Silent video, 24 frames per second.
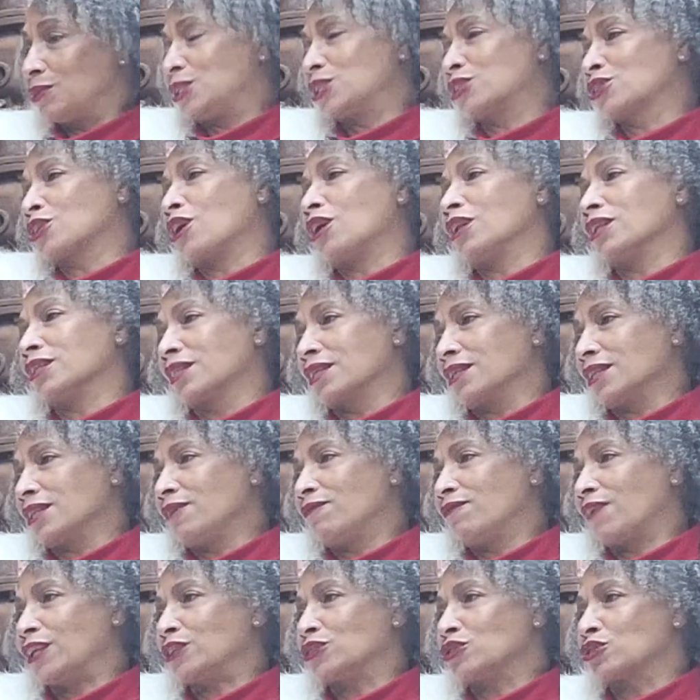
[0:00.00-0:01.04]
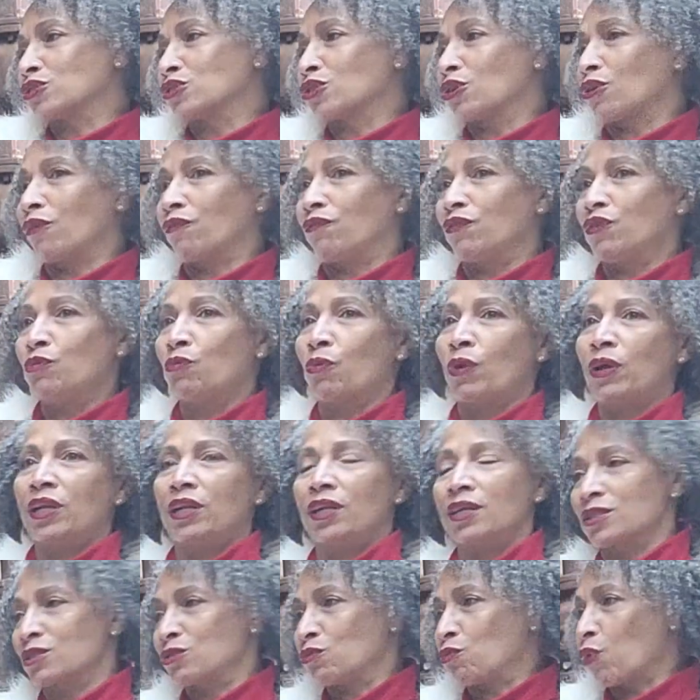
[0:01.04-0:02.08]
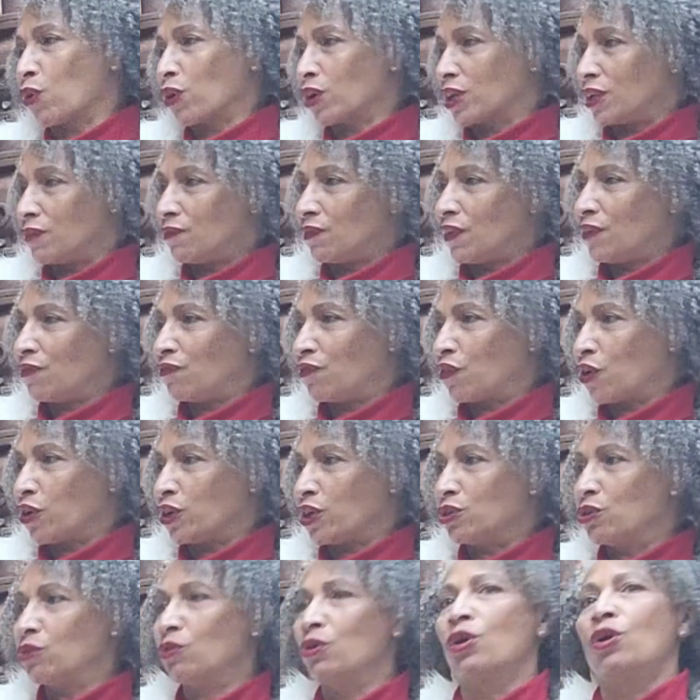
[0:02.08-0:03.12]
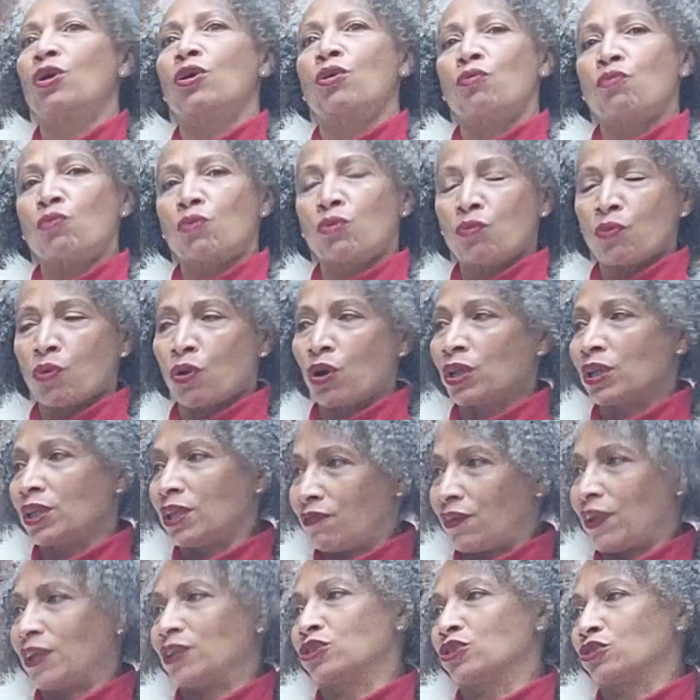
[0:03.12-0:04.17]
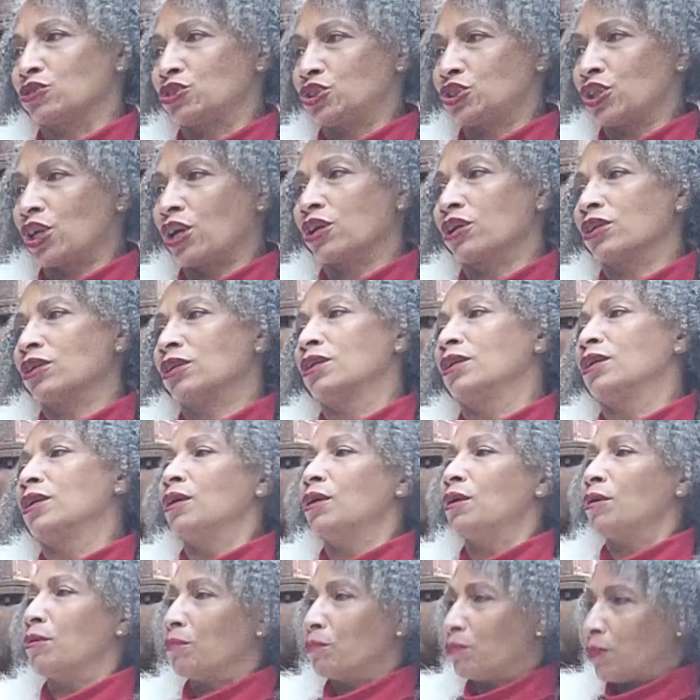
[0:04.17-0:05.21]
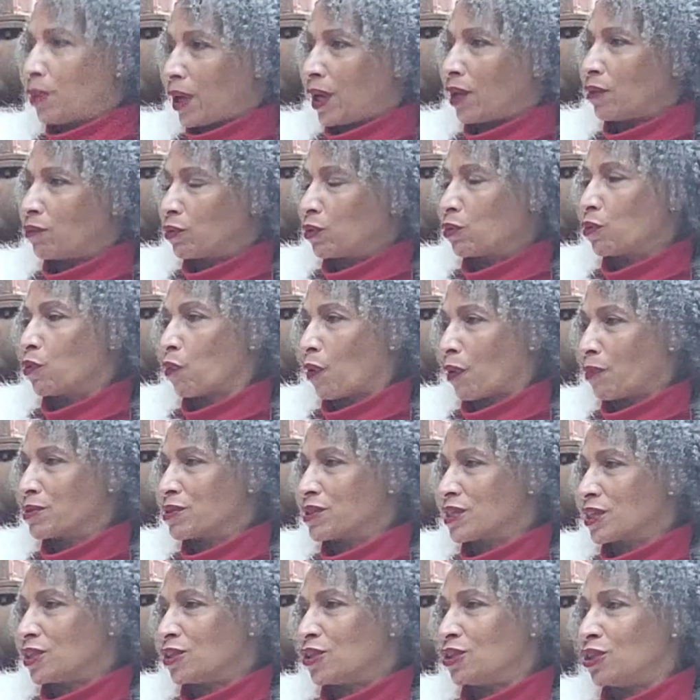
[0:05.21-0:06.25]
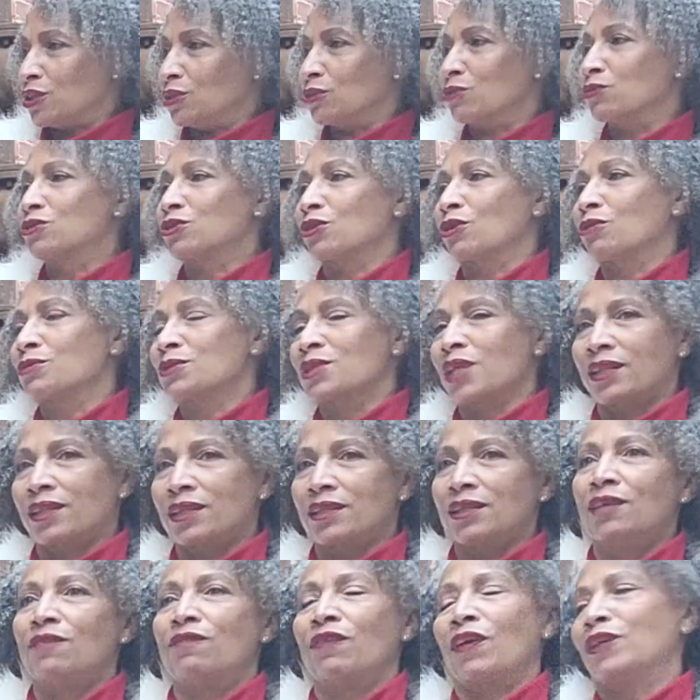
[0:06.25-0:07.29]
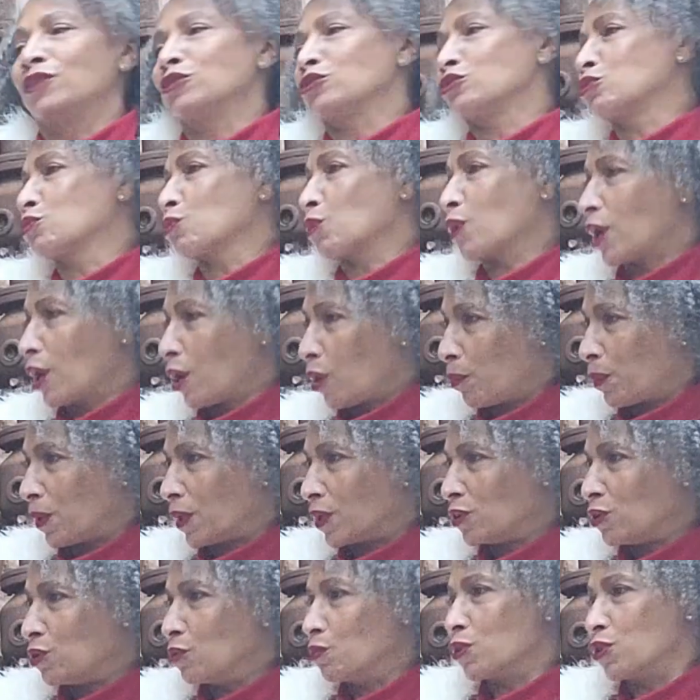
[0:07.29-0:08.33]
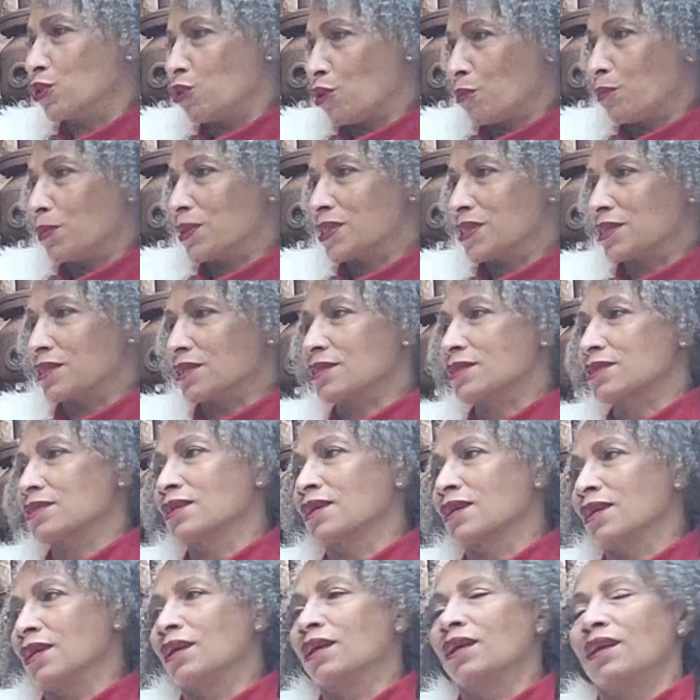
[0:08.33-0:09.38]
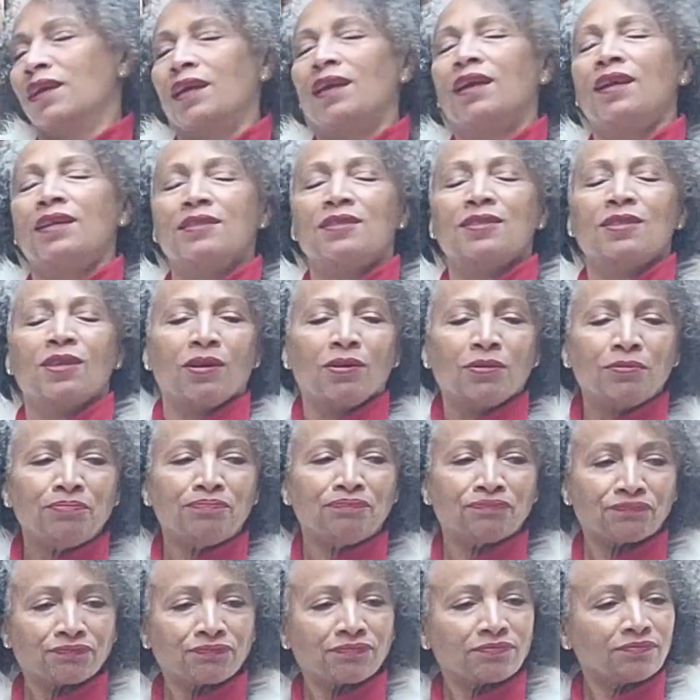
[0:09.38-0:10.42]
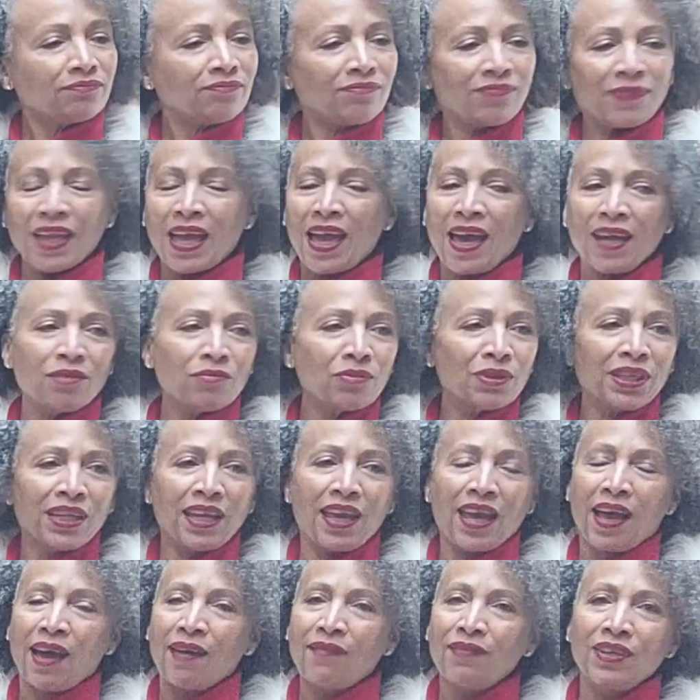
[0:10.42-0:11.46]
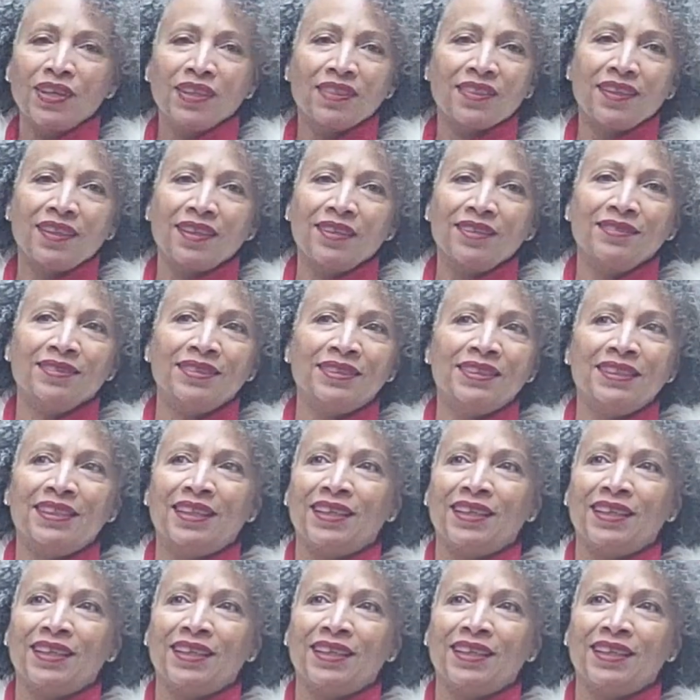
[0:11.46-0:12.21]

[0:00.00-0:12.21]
We just call it the Leaf Angels. So if you wanted us to work an event for you, we wore a Leaf Angel shirt, but we were representing you. So it's like the Leaf Angels were helping you with your business. And so I don't really have anything.